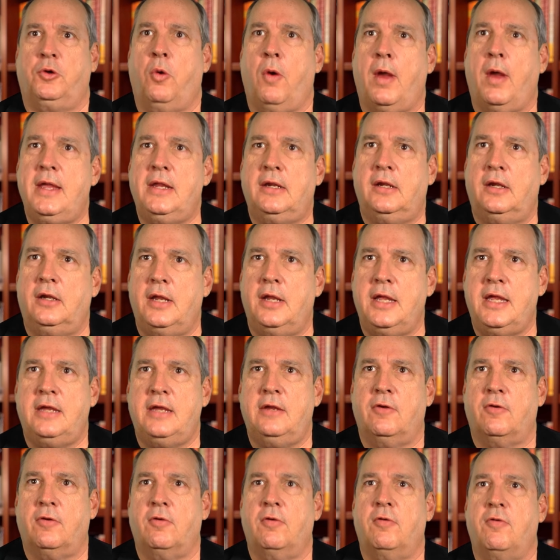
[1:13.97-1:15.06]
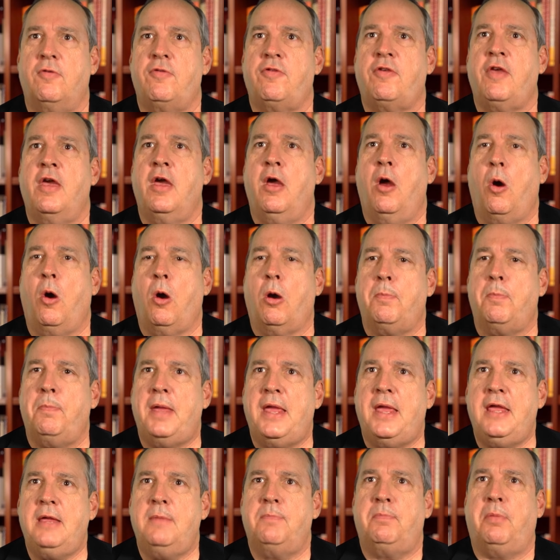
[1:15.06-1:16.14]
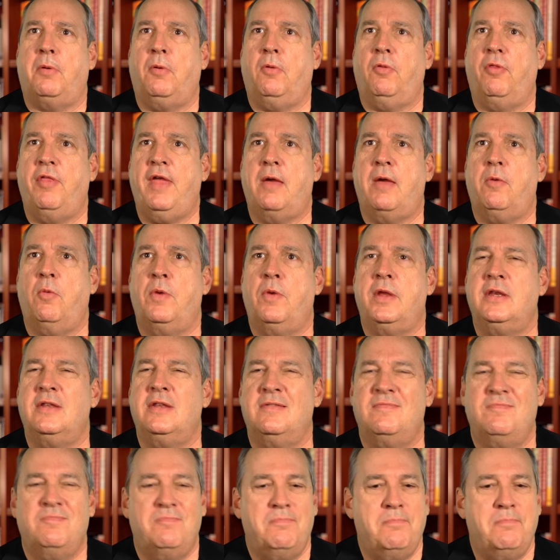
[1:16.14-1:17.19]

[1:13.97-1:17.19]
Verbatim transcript: Great leaders are people that when